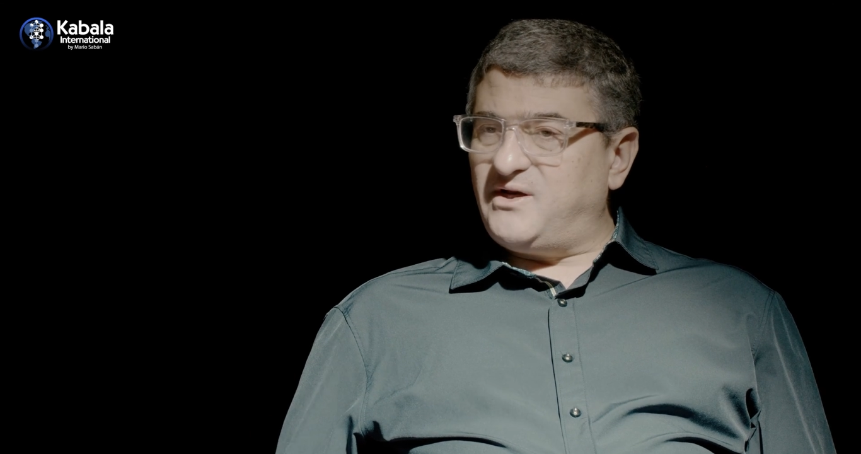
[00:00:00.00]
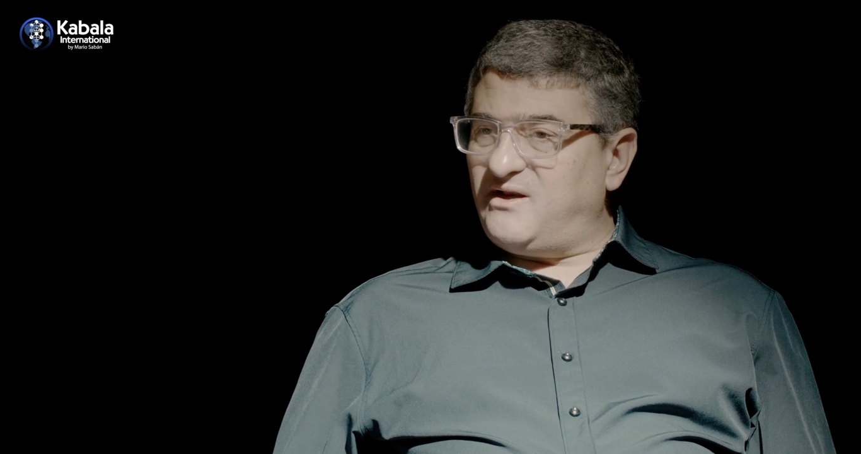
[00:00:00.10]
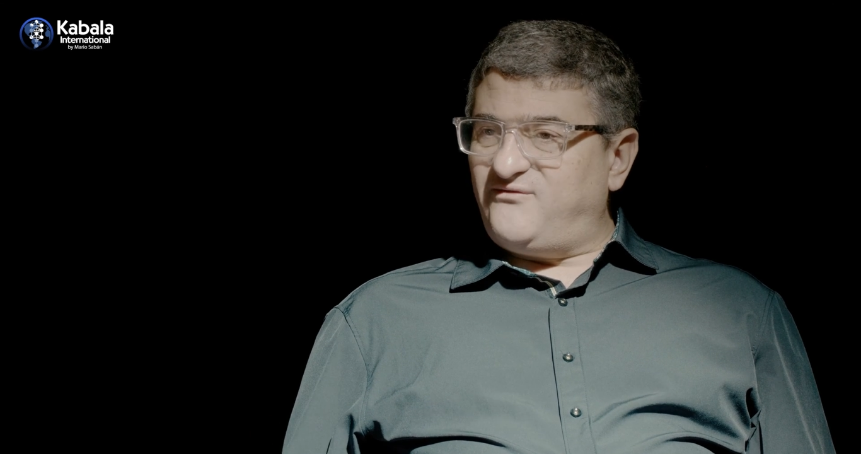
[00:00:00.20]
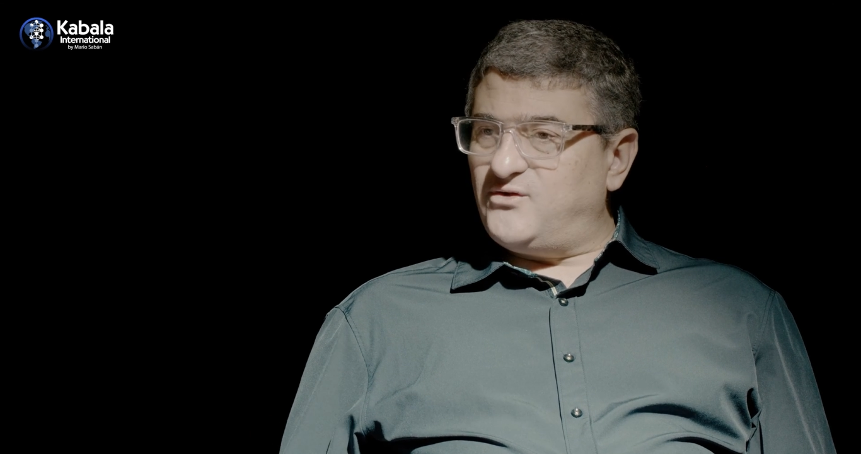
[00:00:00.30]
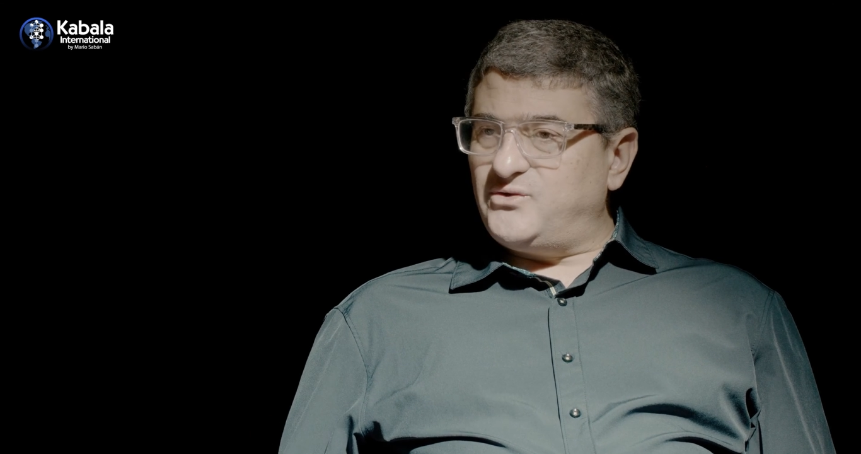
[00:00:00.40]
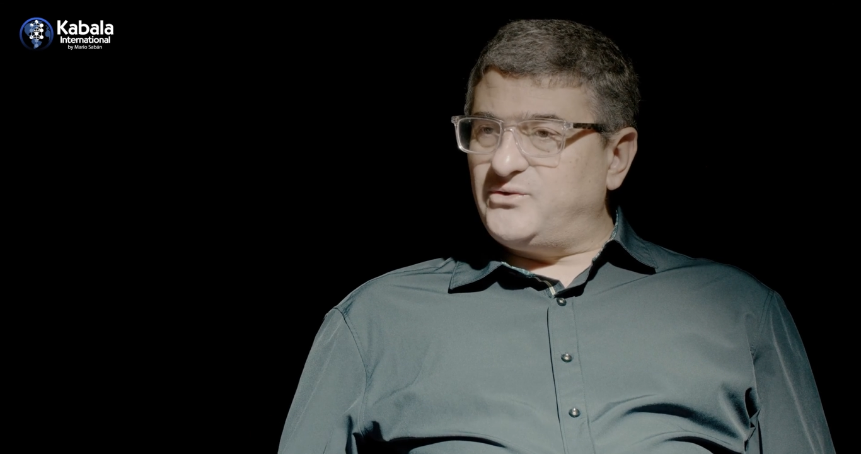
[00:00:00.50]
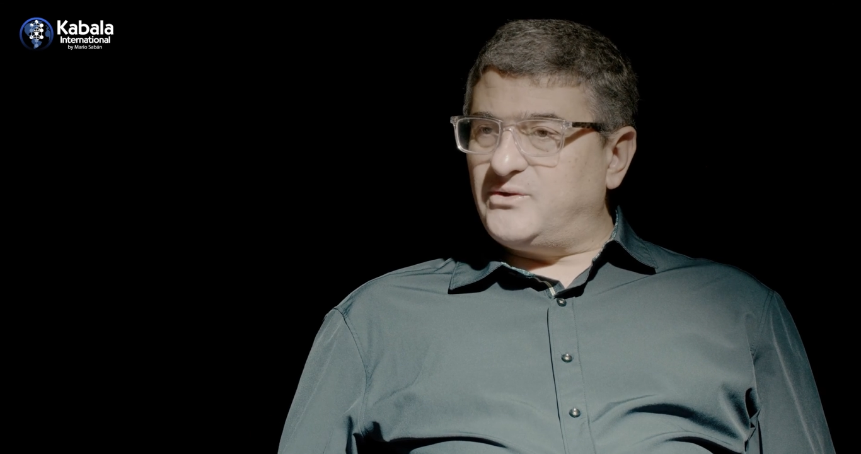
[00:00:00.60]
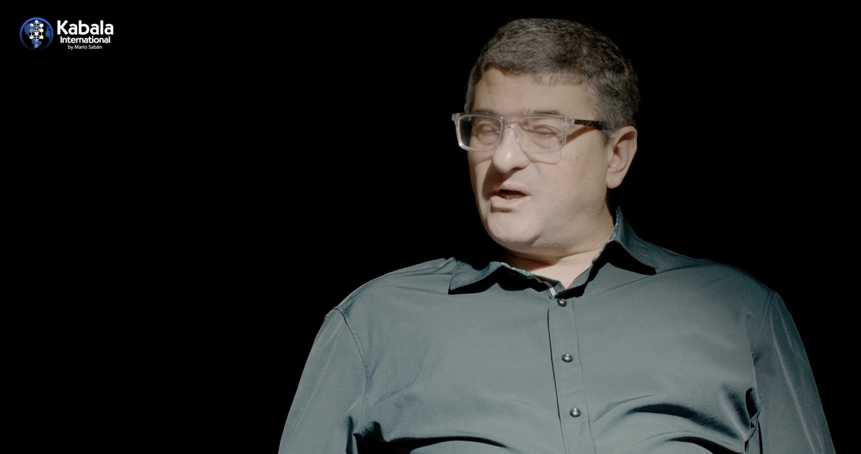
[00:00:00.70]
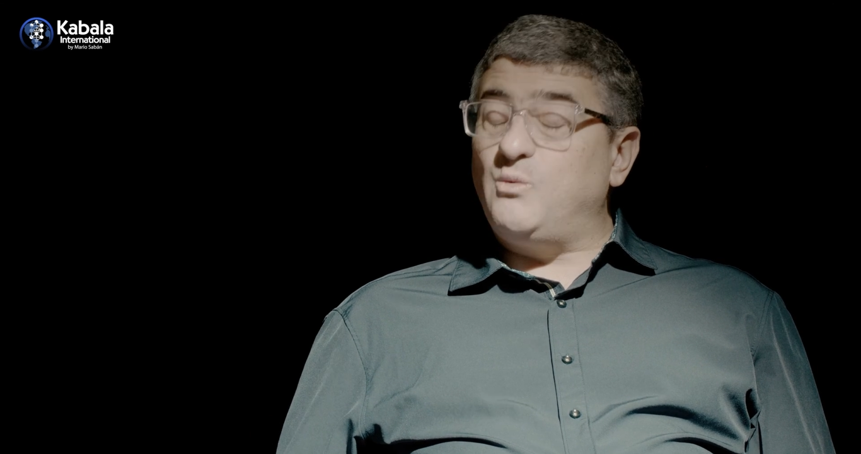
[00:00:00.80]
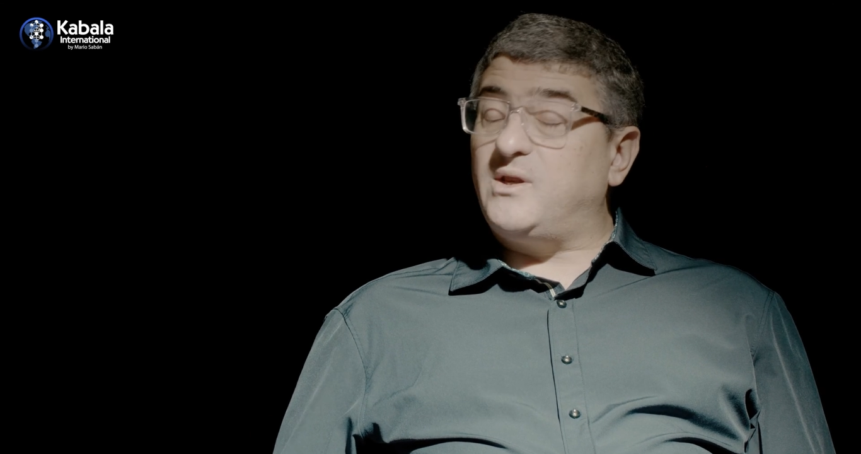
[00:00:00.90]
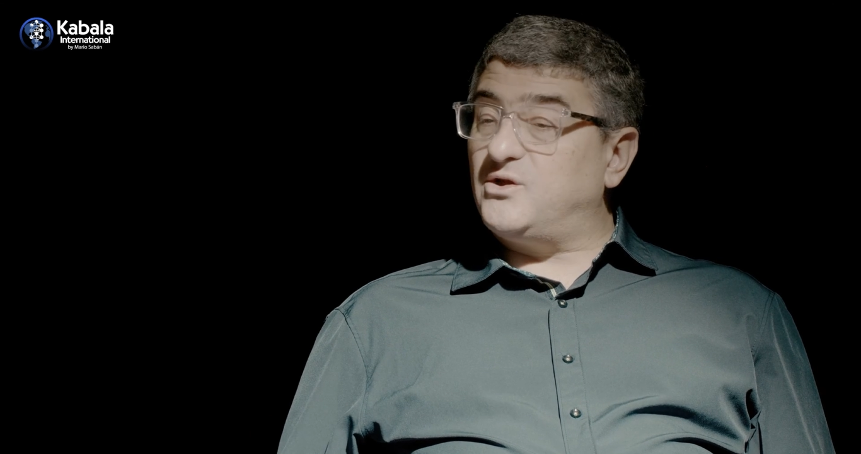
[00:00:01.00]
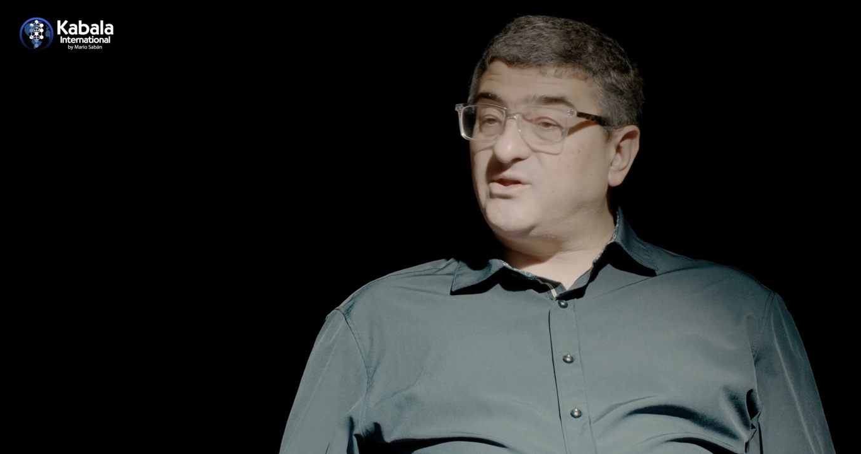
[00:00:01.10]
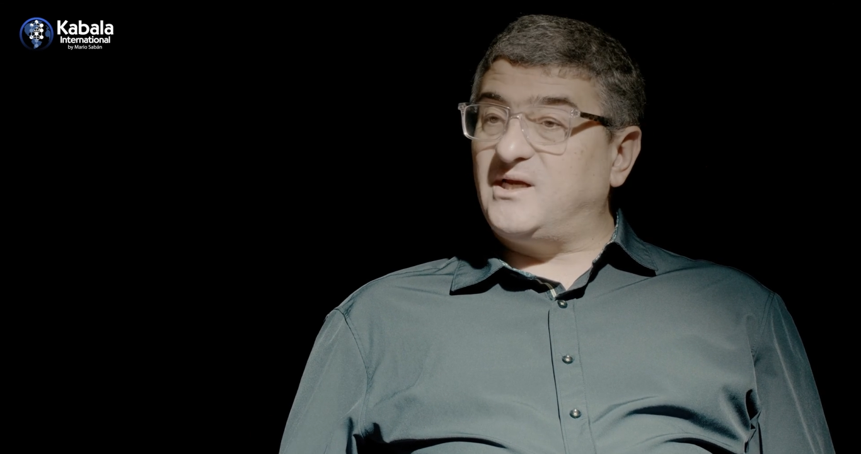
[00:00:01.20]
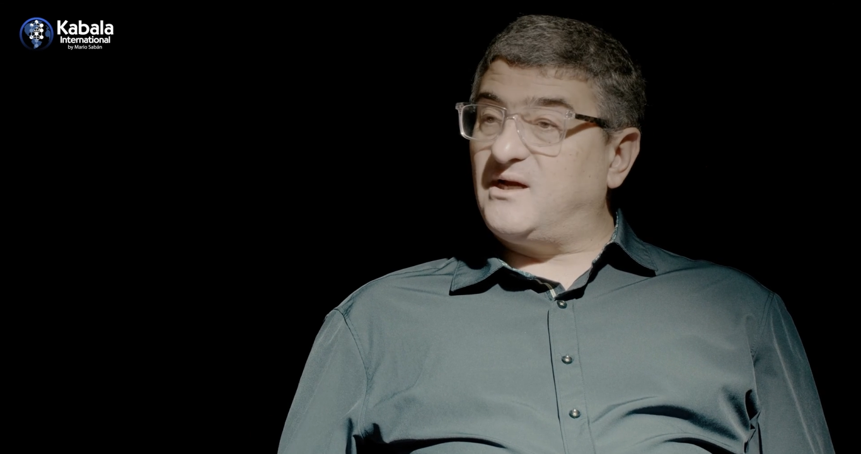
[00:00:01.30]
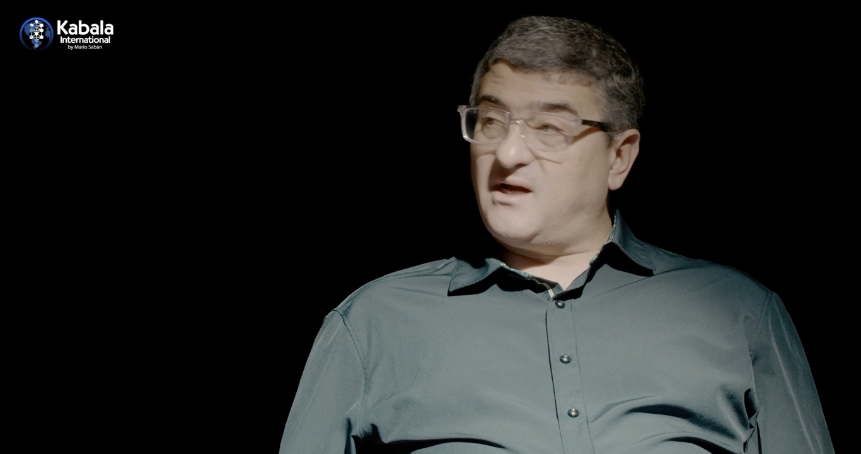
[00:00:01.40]
But in the end,
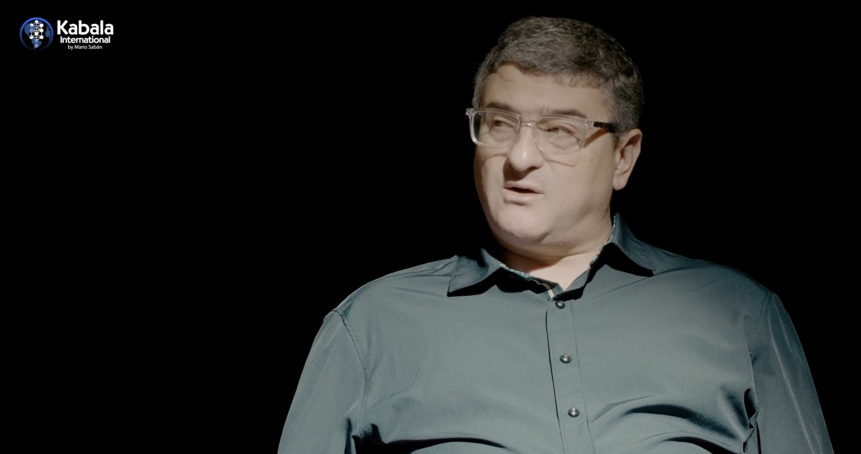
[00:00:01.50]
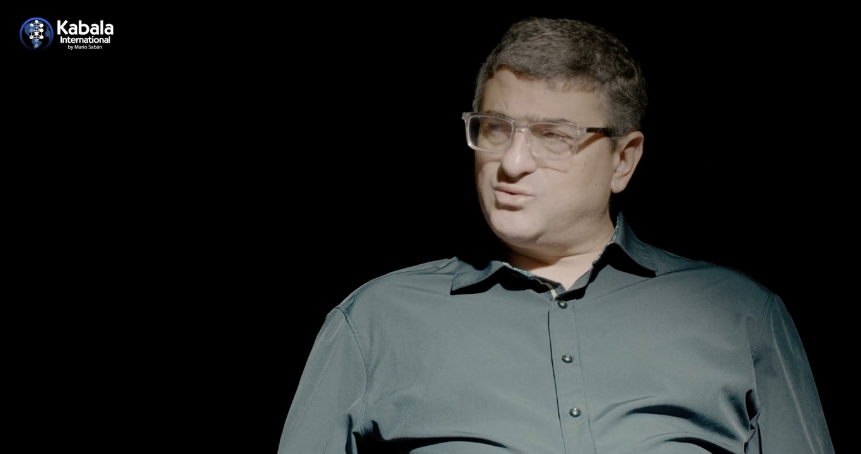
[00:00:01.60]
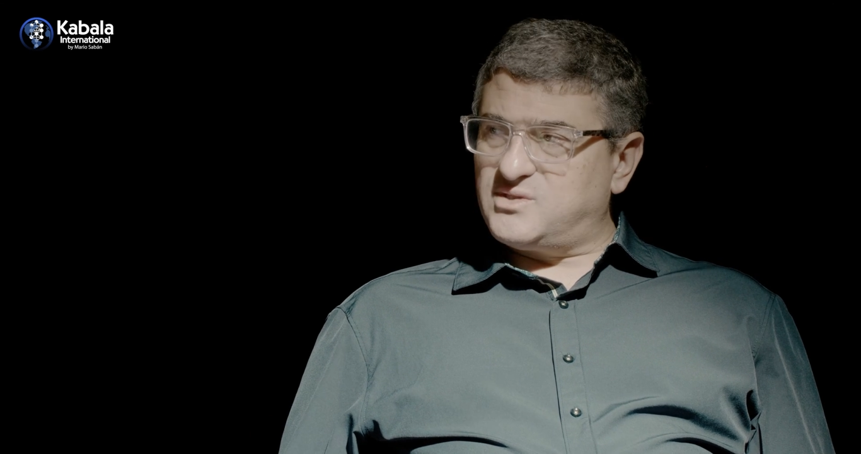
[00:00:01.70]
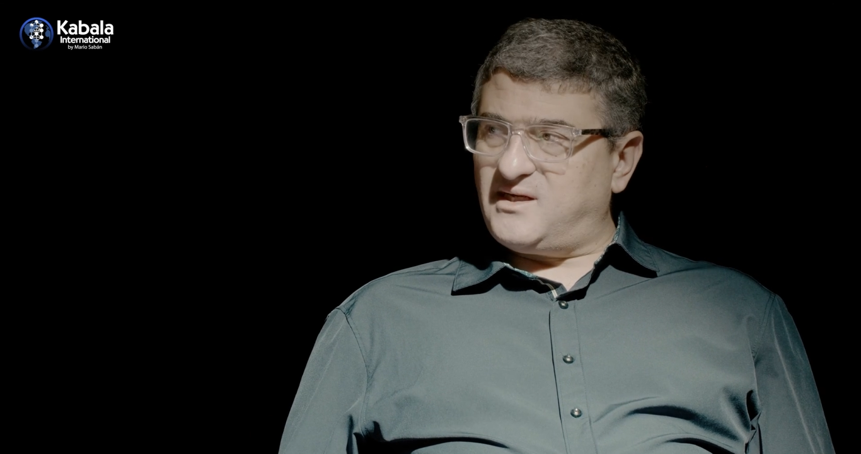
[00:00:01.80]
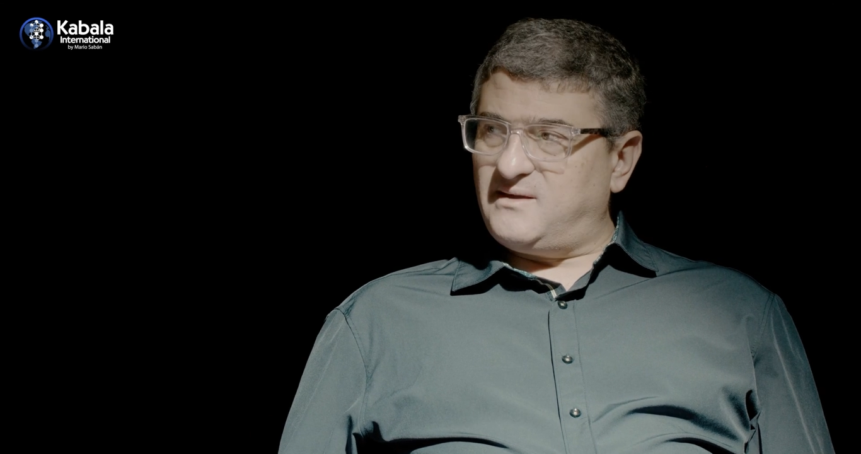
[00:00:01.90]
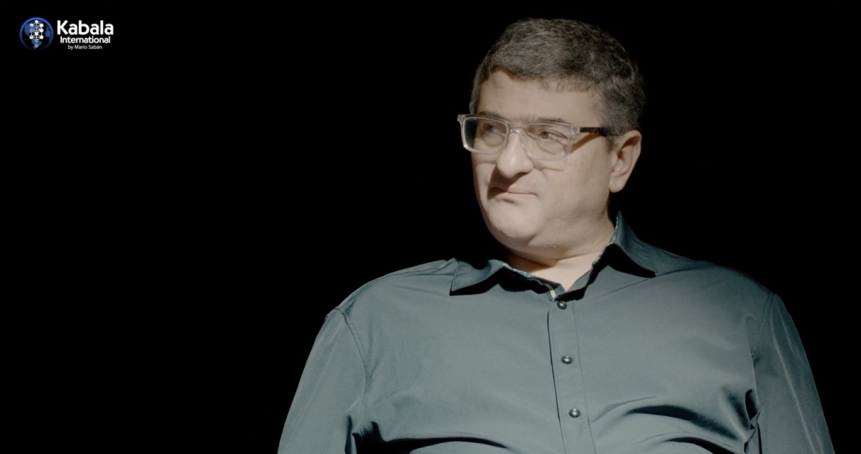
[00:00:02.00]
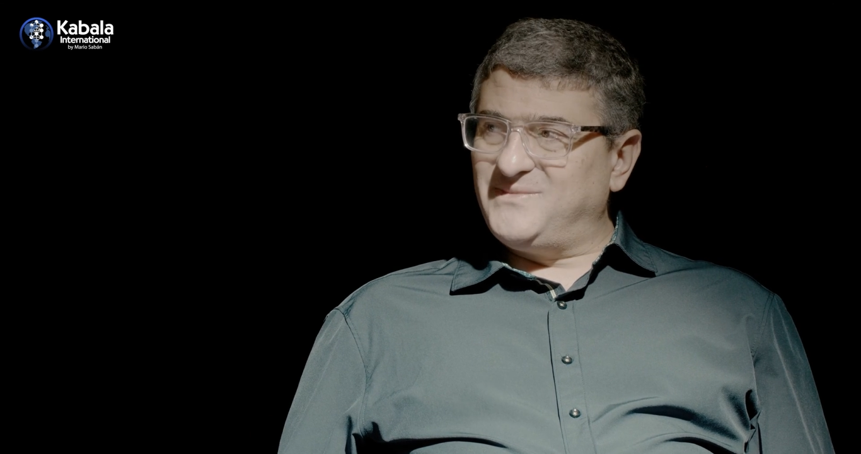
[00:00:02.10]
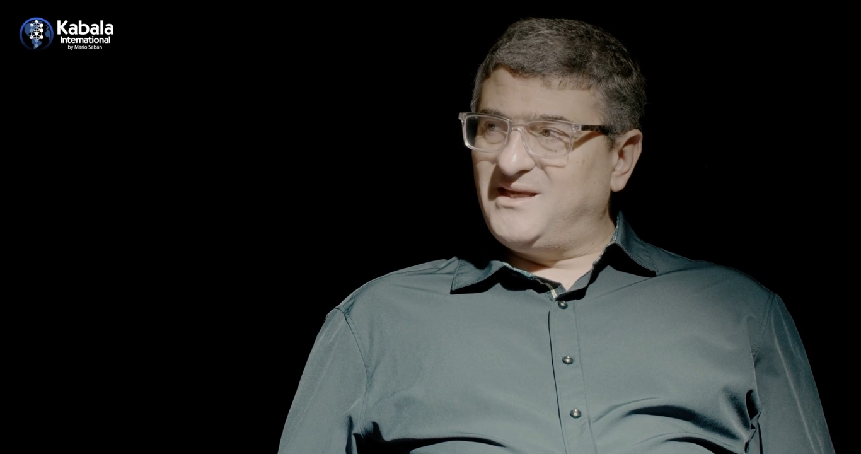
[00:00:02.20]
even if it has